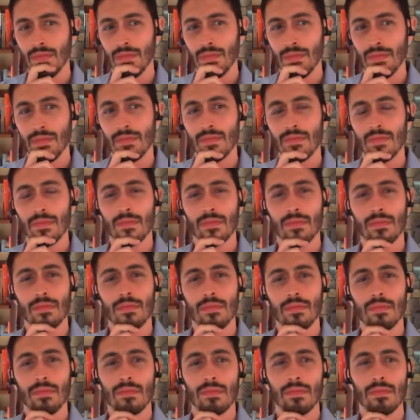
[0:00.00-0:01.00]

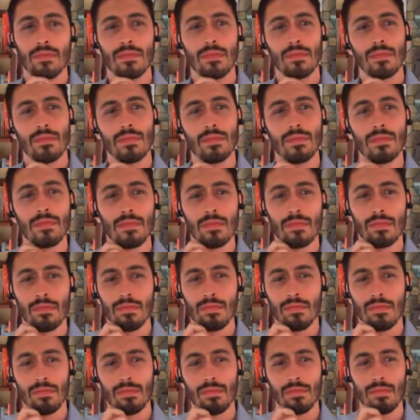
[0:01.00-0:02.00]

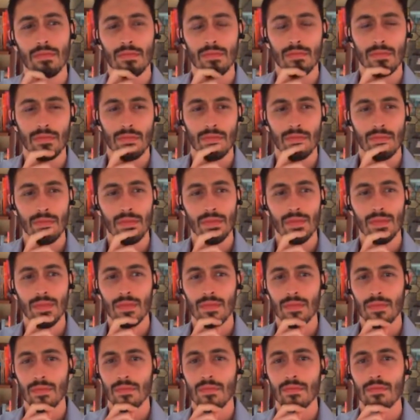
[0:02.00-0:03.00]

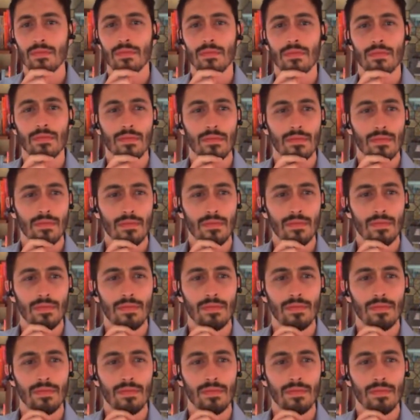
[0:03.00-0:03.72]
(not speaking)